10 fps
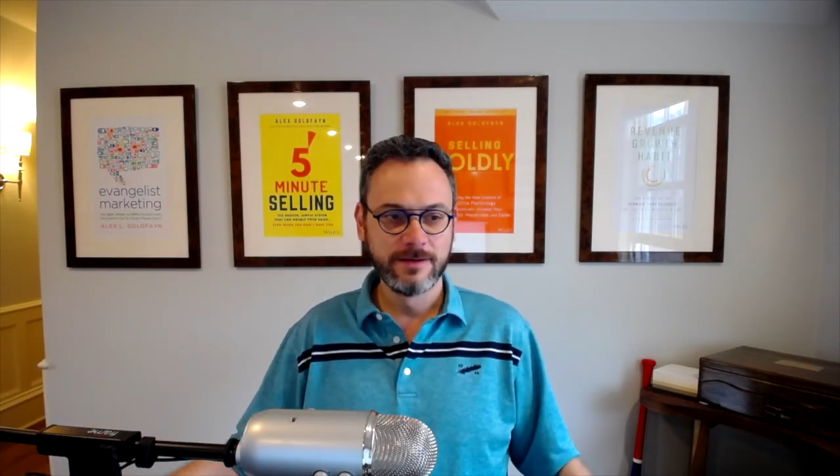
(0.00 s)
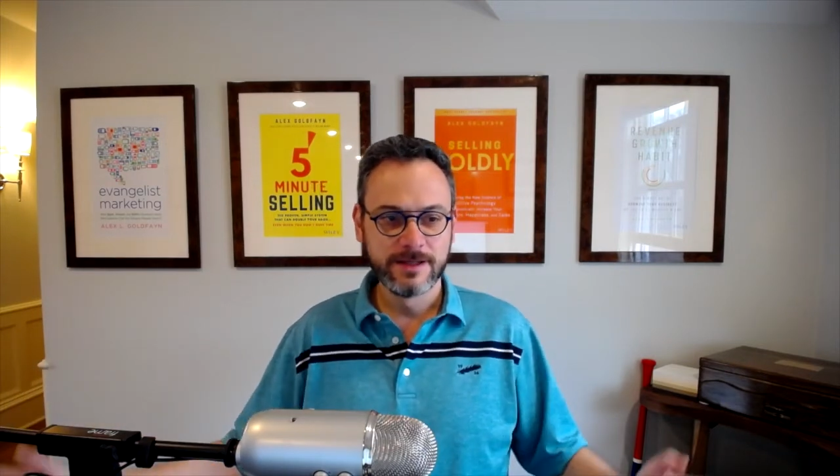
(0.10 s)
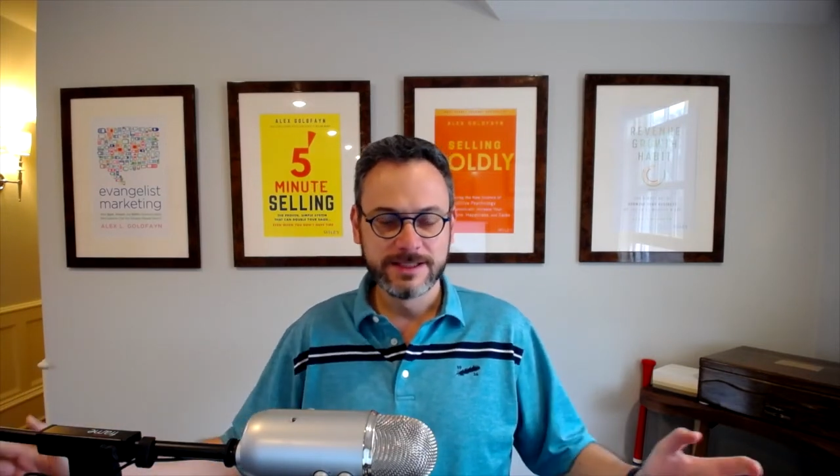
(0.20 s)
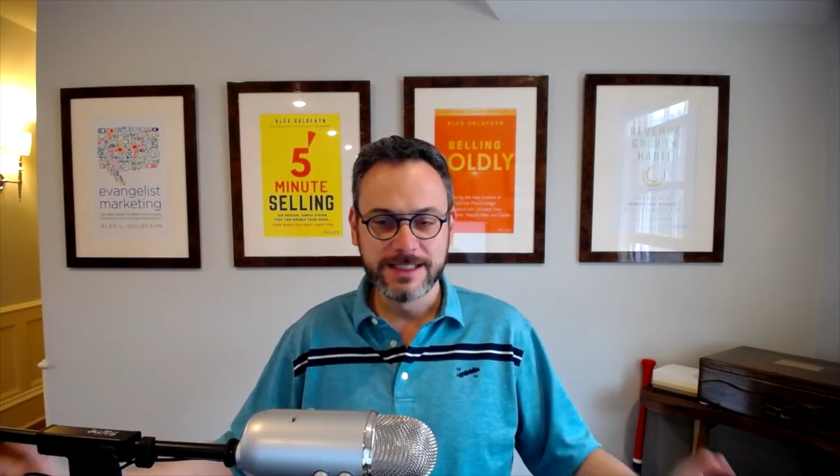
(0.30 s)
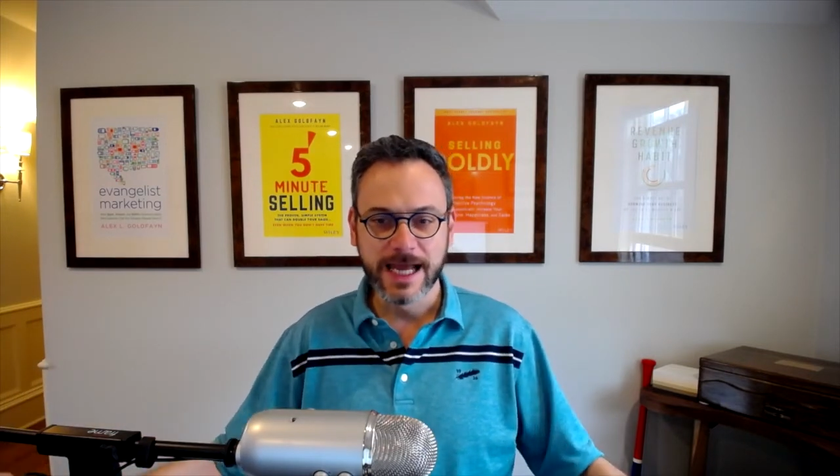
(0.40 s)

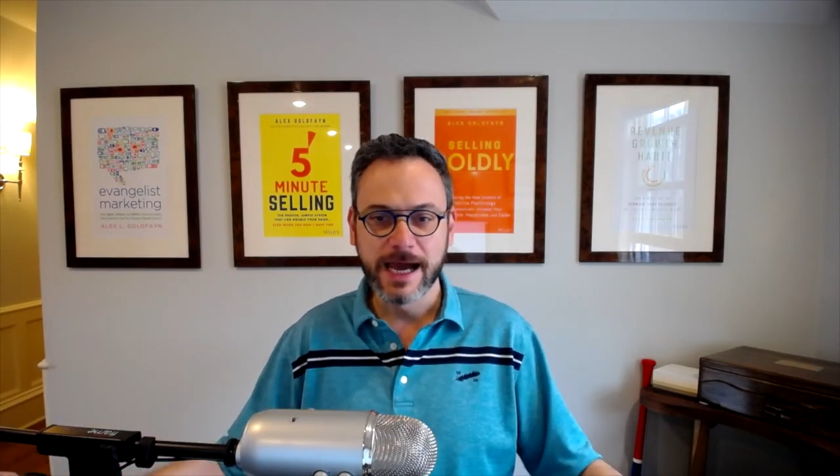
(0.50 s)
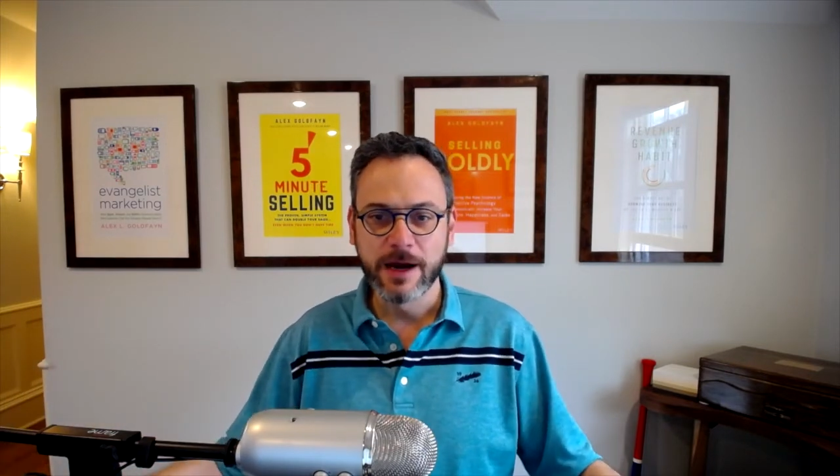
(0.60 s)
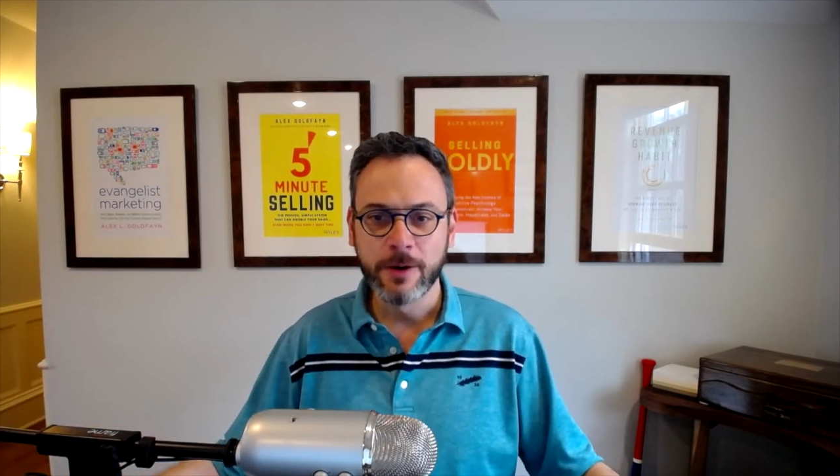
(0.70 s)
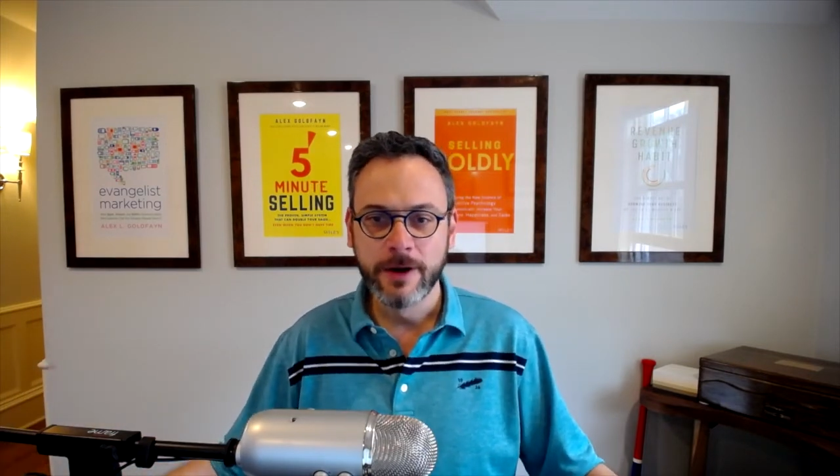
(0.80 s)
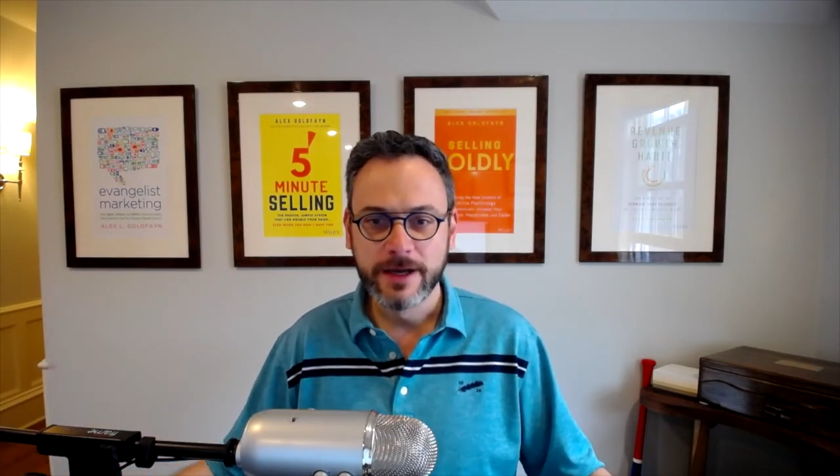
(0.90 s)

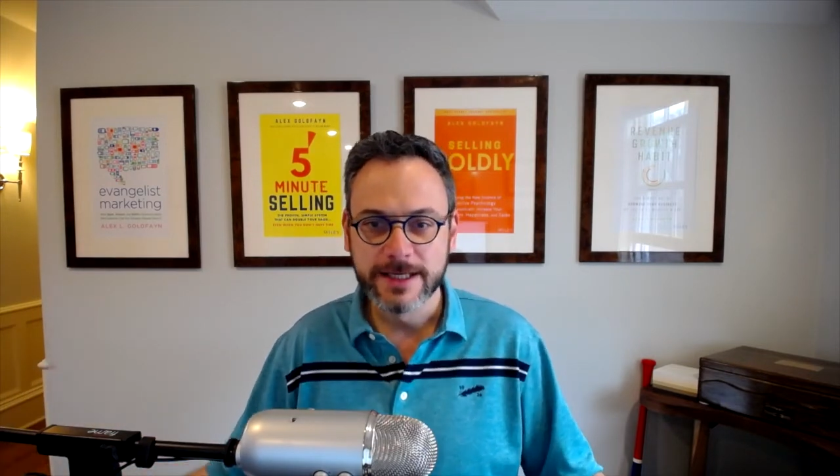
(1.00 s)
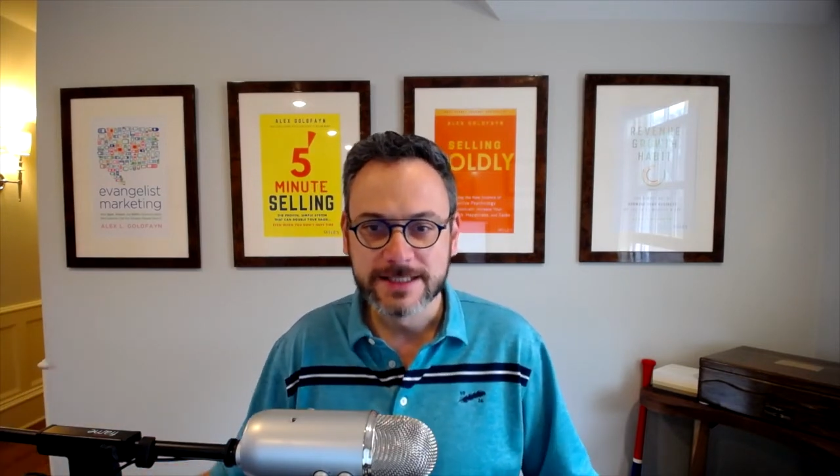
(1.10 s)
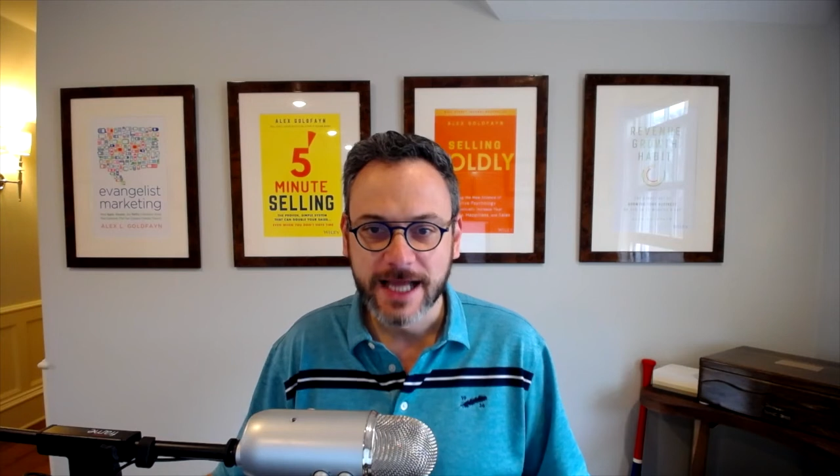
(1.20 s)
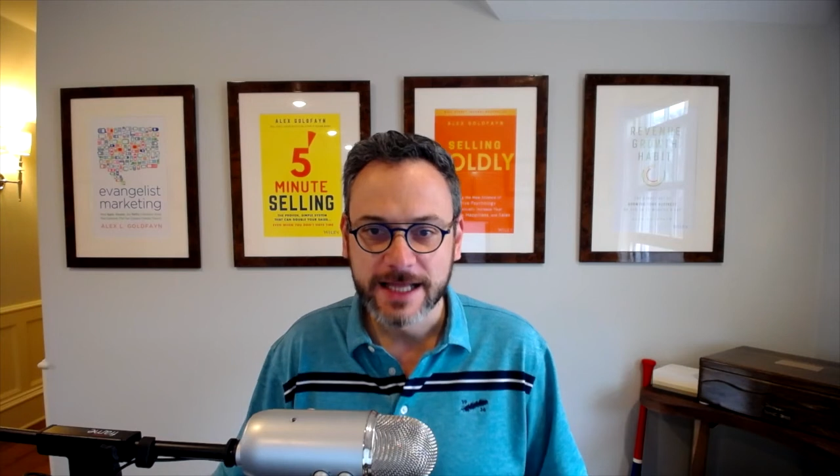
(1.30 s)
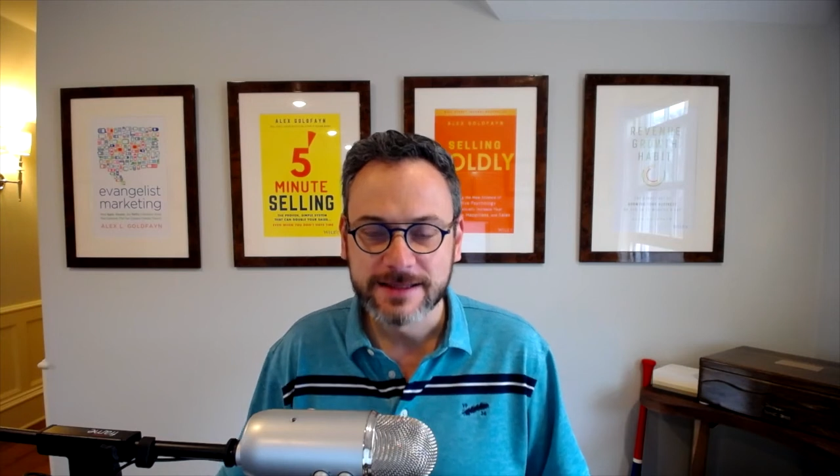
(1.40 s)
Now is
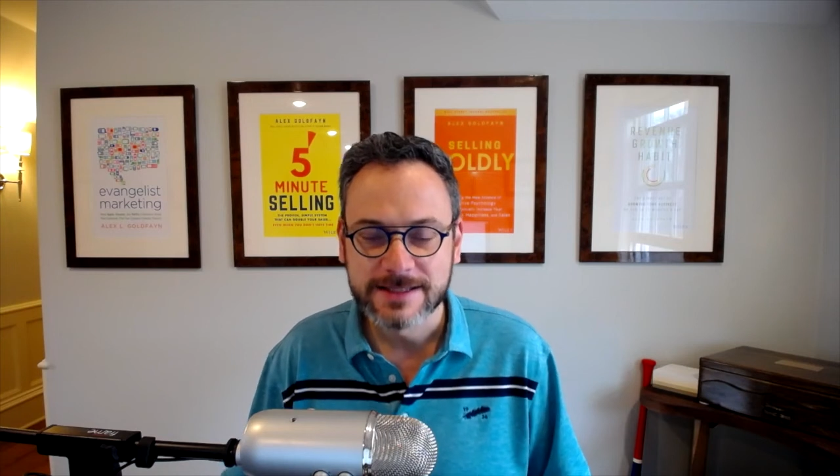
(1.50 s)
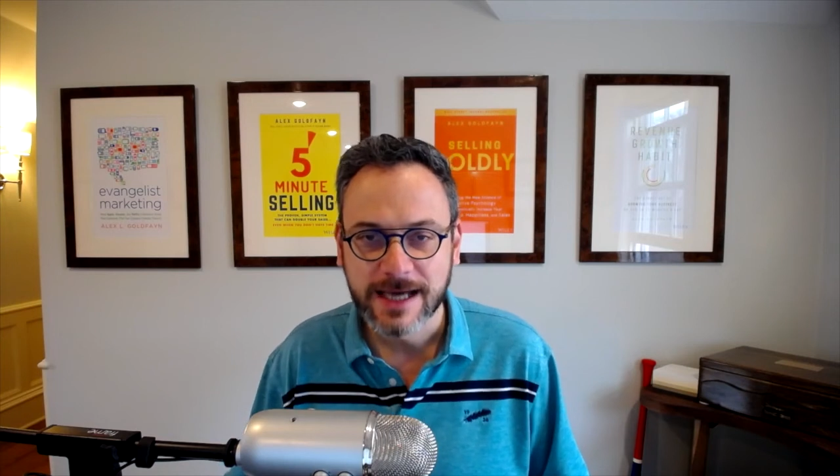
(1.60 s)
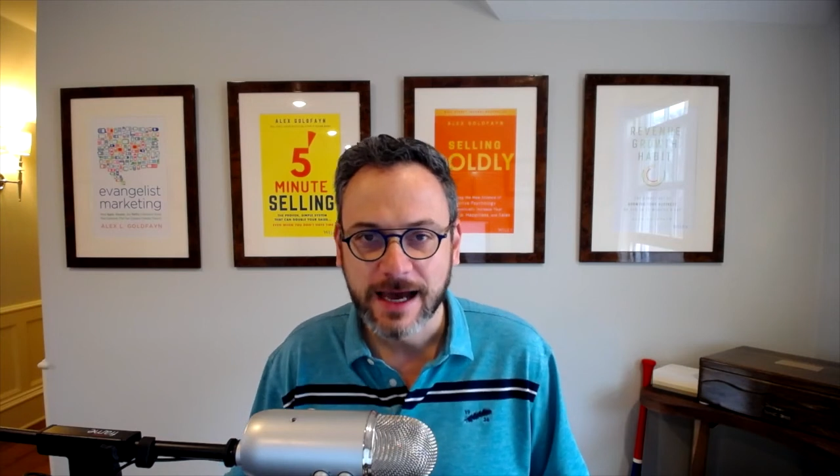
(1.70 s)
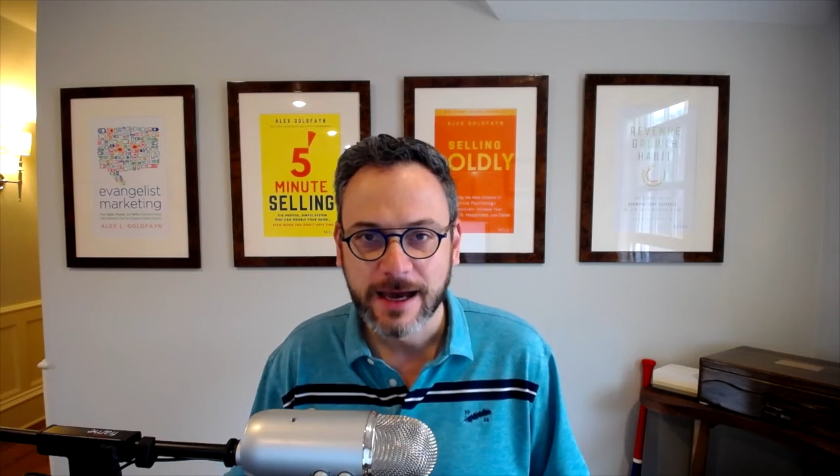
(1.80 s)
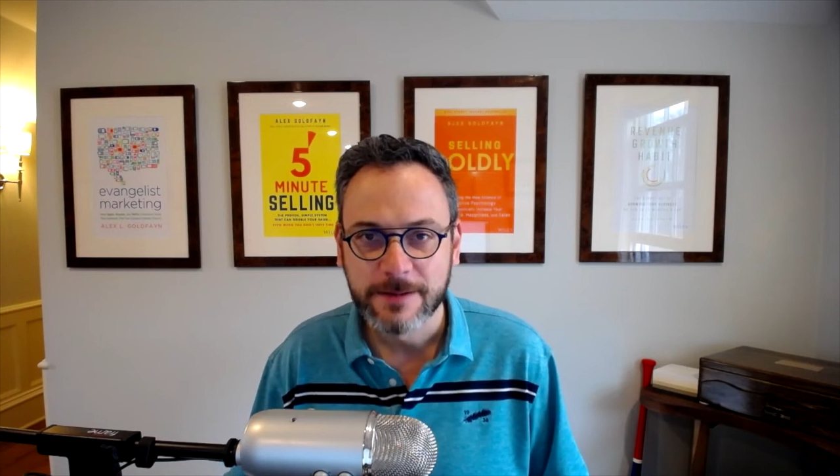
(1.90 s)
not the
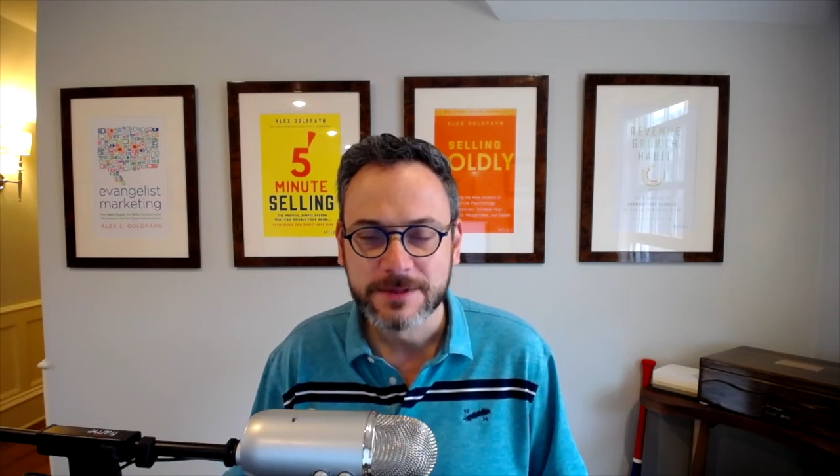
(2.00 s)
time